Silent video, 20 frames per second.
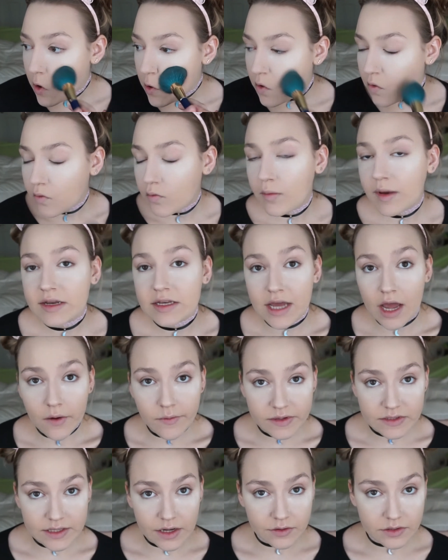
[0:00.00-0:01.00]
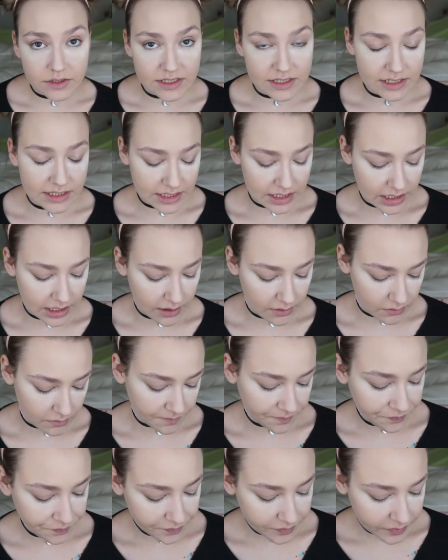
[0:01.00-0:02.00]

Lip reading: when my dad was out to sea, and